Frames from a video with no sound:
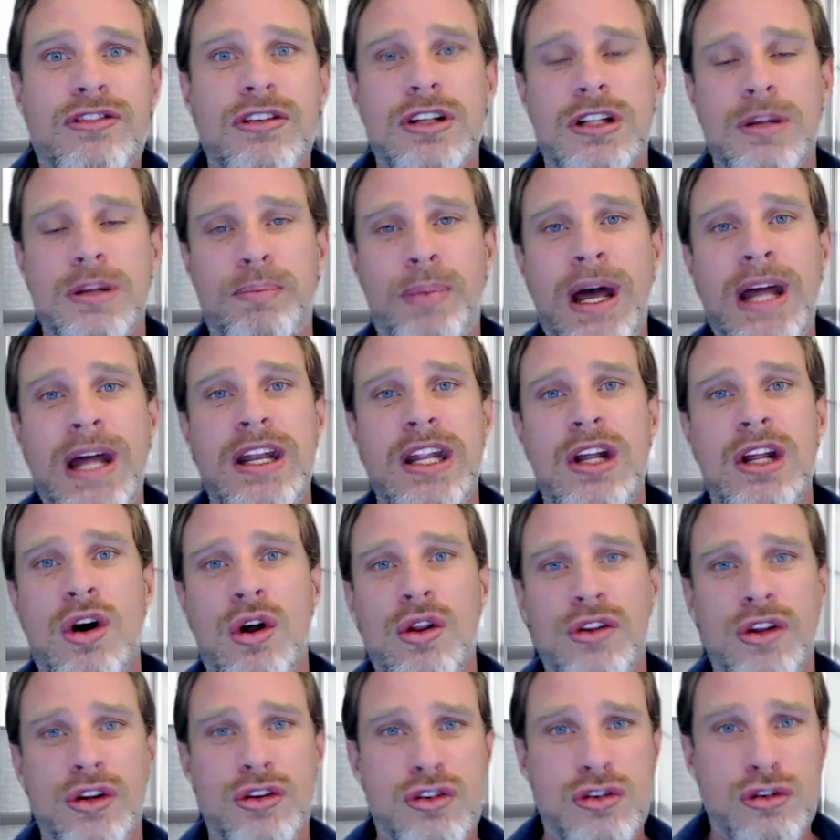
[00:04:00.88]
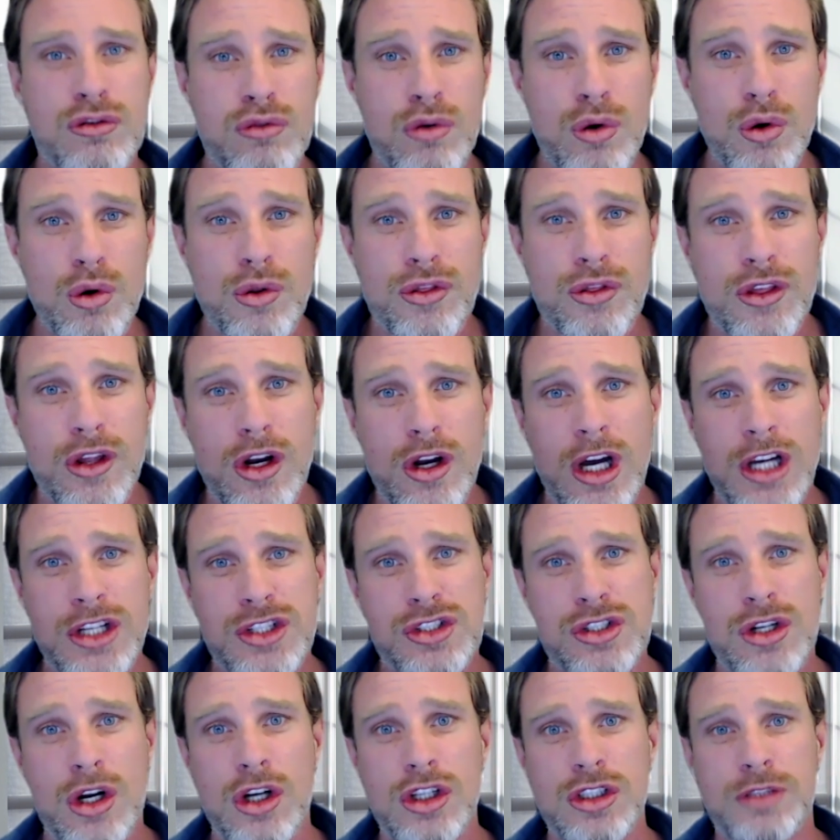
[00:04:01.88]
depending on the truth that I
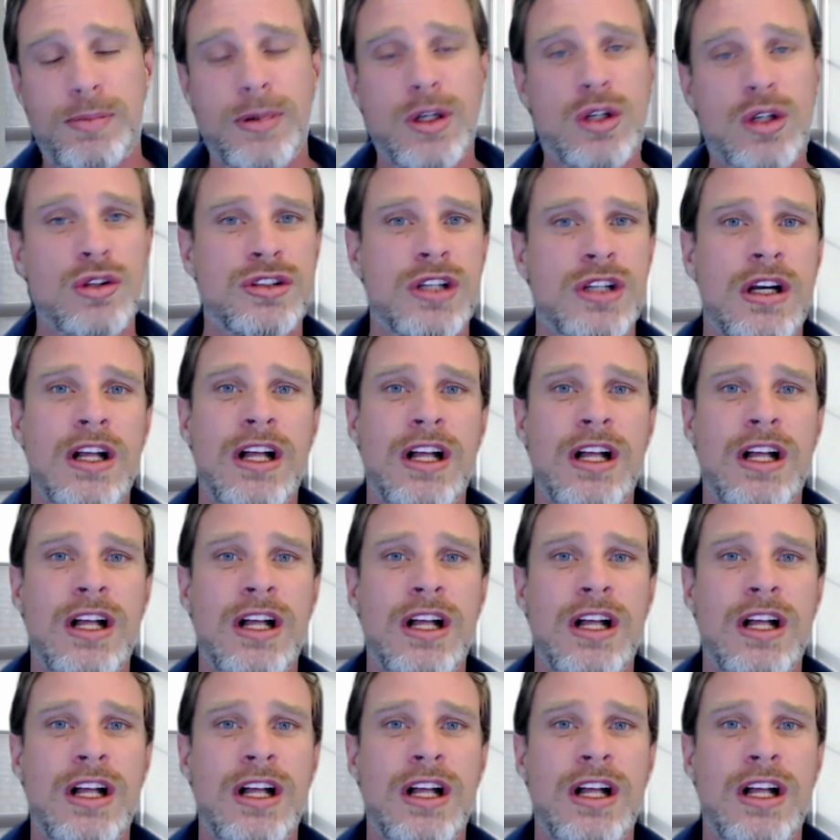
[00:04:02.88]
chose, because